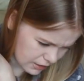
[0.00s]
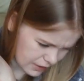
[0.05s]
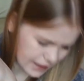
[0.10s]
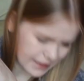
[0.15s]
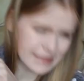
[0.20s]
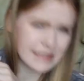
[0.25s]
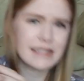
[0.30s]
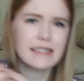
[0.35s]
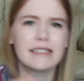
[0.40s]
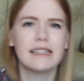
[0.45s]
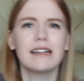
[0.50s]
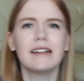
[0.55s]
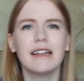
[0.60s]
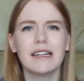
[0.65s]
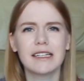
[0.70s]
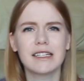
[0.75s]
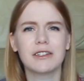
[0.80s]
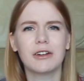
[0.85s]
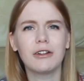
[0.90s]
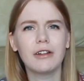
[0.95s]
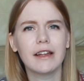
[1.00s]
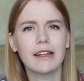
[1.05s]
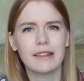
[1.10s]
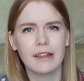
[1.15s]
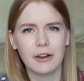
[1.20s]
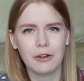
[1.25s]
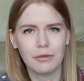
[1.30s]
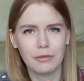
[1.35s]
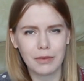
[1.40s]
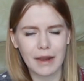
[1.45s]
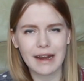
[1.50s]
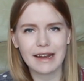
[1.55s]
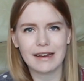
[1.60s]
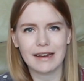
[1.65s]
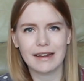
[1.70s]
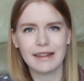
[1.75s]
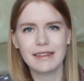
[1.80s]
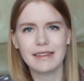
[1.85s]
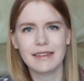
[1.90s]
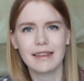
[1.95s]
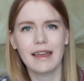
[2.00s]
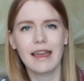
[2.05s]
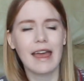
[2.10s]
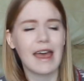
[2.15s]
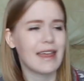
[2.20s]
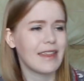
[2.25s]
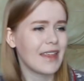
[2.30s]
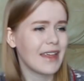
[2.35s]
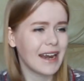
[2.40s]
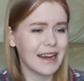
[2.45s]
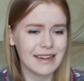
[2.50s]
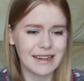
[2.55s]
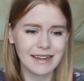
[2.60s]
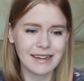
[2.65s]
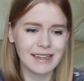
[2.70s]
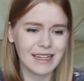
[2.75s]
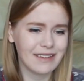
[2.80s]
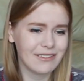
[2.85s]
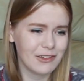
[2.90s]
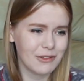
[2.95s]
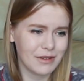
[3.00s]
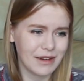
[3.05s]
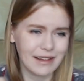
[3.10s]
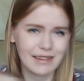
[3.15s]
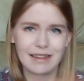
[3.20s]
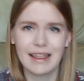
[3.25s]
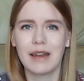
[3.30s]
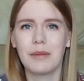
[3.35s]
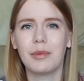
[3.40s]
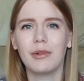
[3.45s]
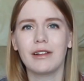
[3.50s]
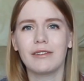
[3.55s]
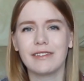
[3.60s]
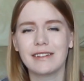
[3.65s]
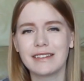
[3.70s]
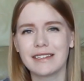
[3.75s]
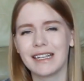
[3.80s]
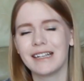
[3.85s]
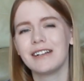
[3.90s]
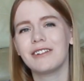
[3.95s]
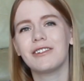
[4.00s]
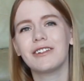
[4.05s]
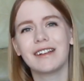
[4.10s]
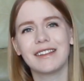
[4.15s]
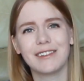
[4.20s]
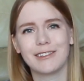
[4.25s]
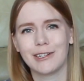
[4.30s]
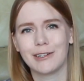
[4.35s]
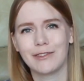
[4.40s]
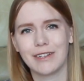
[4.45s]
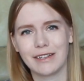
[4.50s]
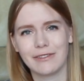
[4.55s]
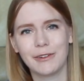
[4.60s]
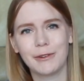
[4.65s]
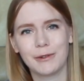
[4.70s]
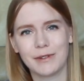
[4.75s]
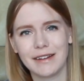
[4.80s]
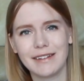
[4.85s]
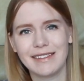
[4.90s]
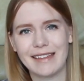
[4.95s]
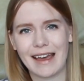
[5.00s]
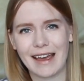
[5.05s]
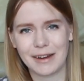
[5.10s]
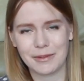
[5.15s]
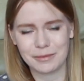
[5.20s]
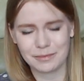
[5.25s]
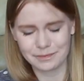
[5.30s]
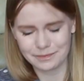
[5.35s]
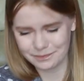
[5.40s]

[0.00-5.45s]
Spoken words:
and still extolling their rightness, and then I didn't give you an example of a single conservative who did that.